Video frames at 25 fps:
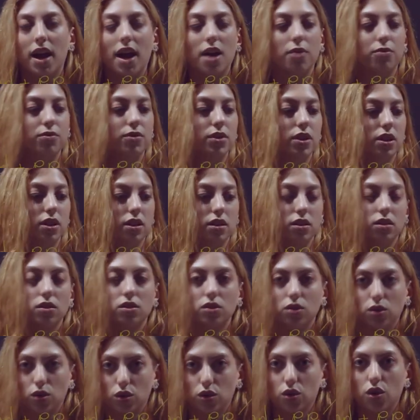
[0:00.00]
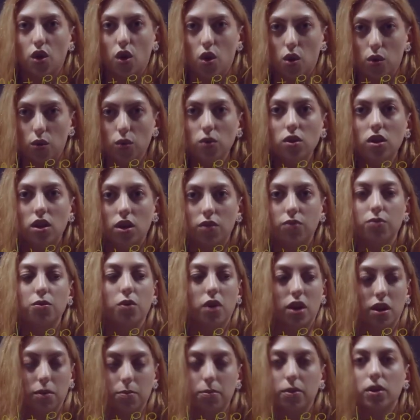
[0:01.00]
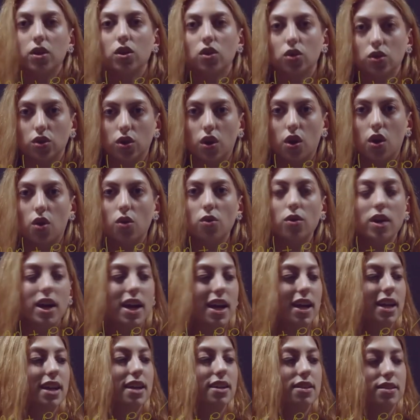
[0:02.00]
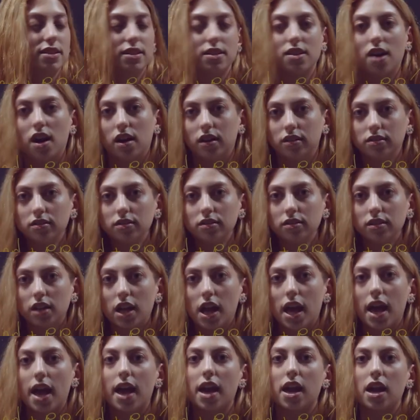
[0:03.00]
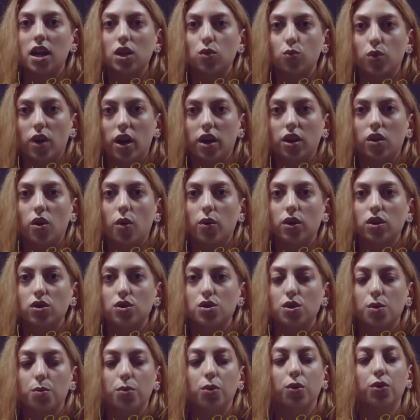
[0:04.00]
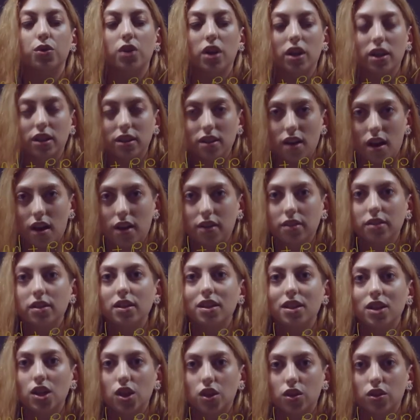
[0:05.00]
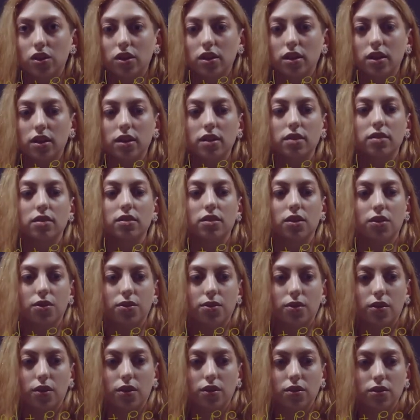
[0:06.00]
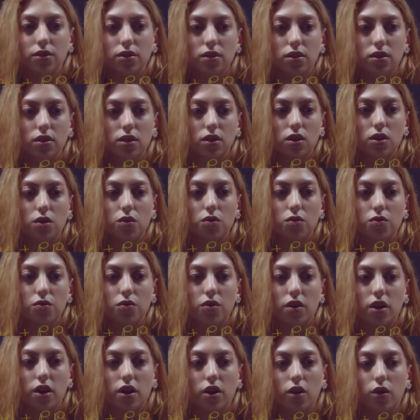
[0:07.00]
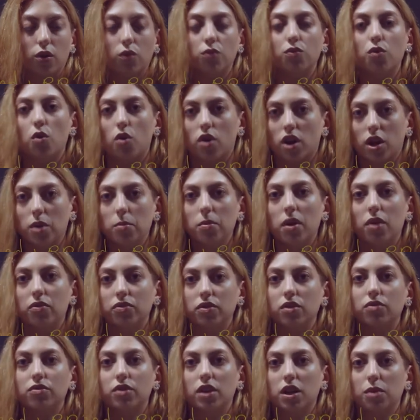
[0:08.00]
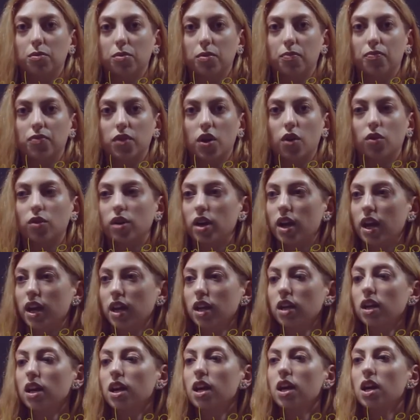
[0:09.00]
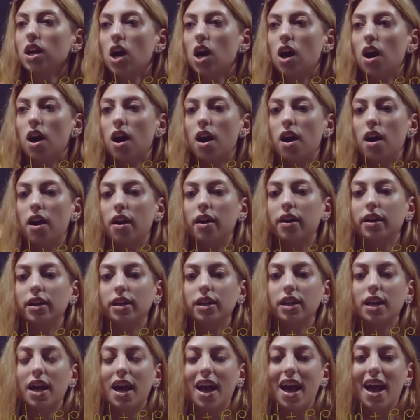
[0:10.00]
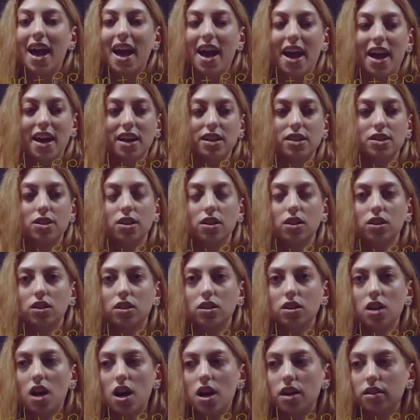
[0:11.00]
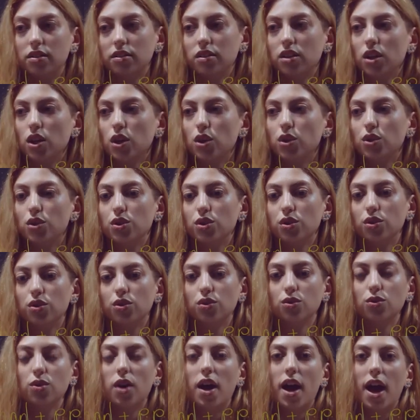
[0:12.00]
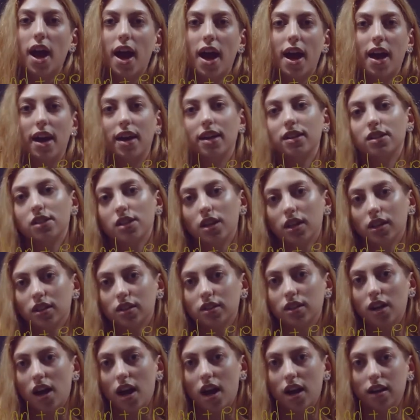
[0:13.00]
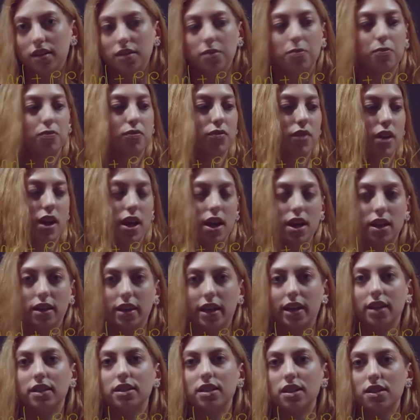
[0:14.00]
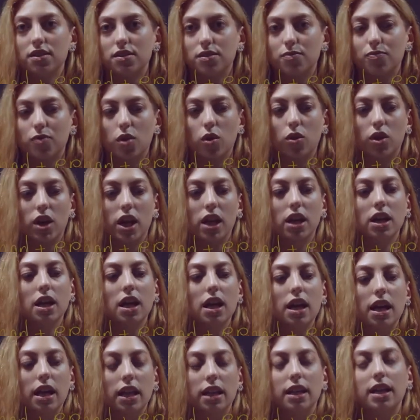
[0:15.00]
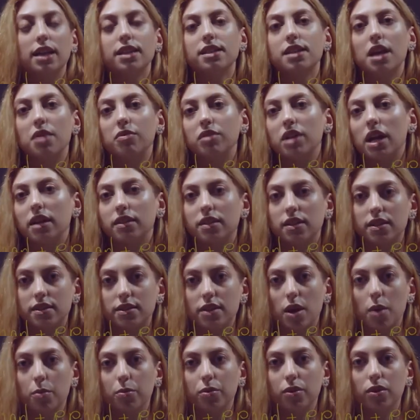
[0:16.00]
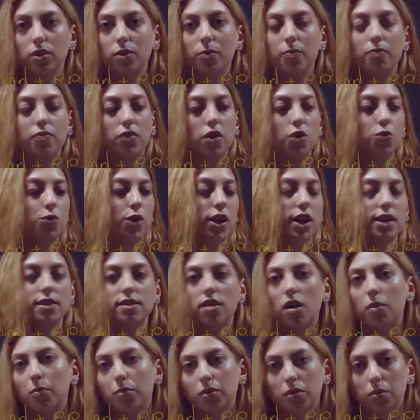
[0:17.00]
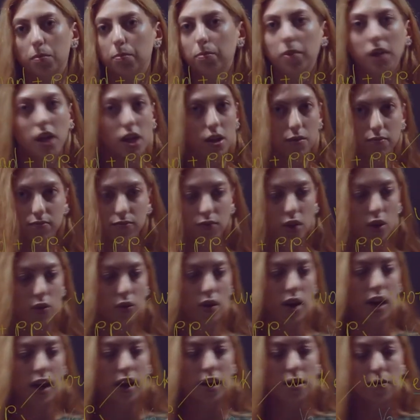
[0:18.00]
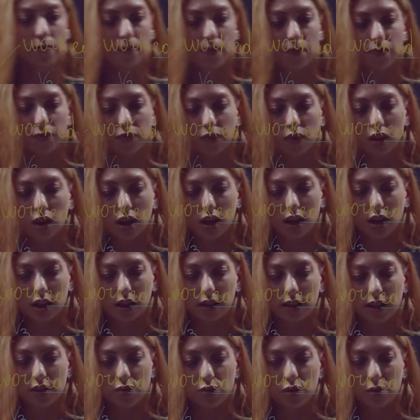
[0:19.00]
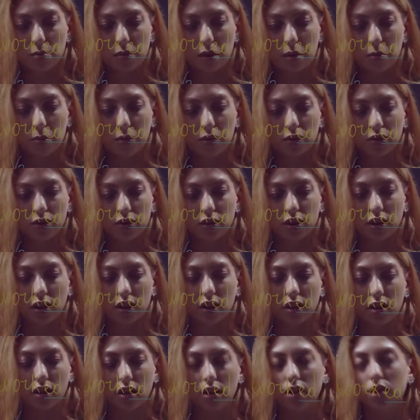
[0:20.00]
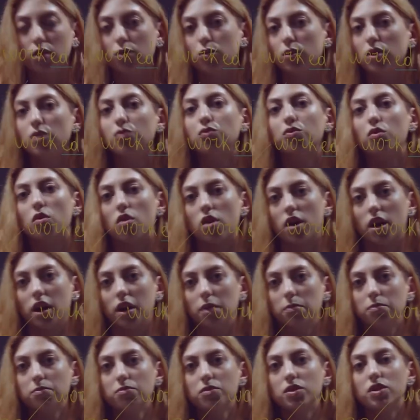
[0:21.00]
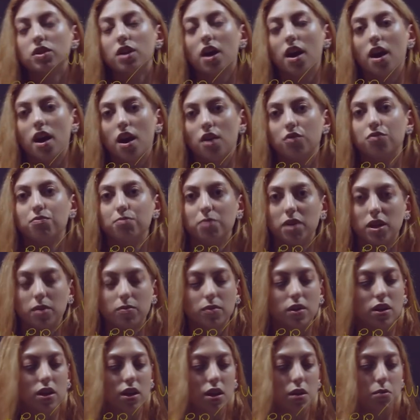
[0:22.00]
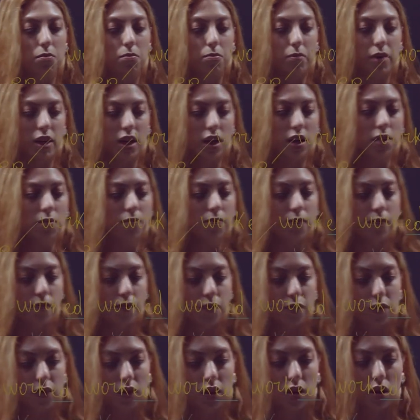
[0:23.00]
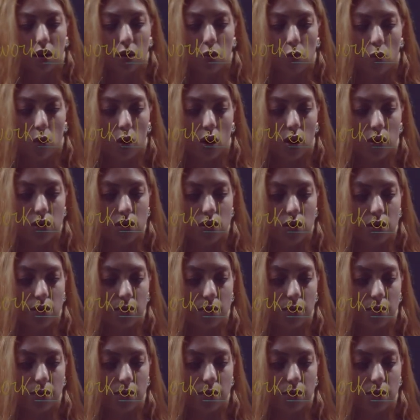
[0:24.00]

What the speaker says: of the go, of verb go, is gone, and we are going to put gone here, the third form of the verb, okay? I had gone, you had gone, and like this, okay? Let's have another example. For example, be, okay? Let's remember the three forms of be. Be, was,